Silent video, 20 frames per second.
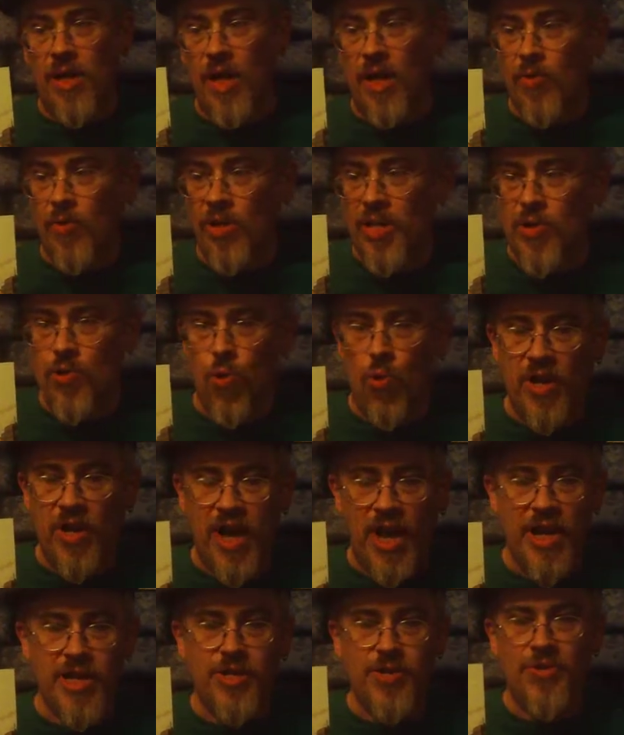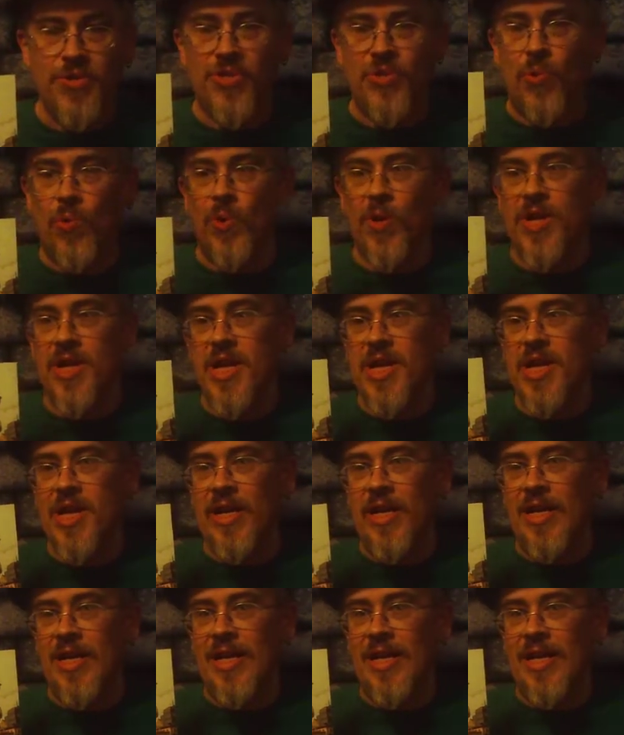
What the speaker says: Really cool kaiju story.